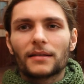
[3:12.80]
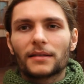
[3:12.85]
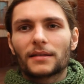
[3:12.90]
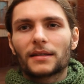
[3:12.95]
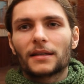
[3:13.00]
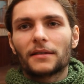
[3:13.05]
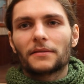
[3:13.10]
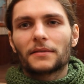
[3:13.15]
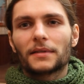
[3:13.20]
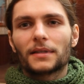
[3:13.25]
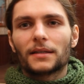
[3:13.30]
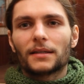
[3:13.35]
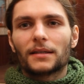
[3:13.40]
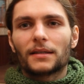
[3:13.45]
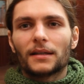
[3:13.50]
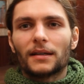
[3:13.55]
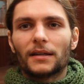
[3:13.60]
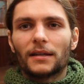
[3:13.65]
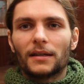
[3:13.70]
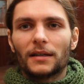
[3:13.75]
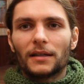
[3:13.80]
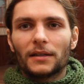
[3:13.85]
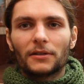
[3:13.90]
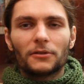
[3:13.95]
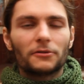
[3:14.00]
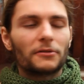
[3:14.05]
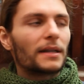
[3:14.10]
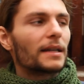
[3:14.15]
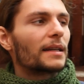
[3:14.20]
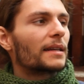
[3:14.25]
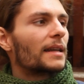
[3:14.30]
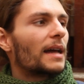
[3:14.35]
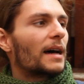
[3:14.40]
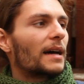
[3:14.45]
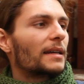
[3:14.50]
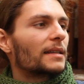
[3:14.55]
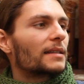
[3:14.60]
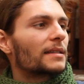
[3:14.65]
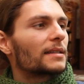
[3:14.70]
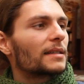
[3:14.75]
this gives it a really
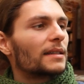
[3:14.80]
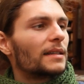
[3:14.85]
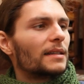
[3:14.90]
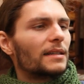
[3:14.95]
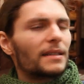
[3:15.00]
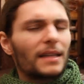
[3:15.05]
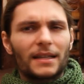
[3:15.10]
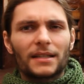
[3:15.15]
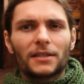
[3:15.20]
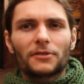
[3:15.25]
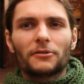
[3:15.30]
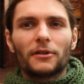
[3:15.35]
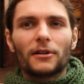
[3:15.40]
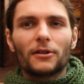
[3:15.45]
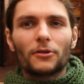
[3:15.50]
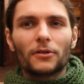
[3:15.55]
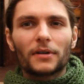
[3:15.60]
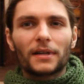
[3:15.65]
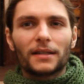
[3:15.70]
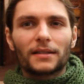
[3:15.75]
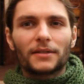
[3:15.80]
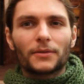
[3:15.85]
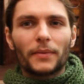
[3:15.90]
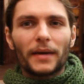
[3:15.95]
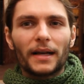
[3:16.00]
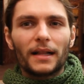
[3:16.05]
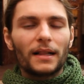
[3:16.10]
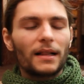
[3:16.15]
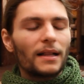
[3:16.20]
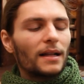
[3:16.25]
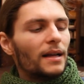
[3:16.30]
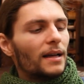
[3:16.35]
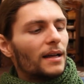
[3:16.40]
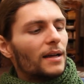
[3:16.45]
nice industrial look as well,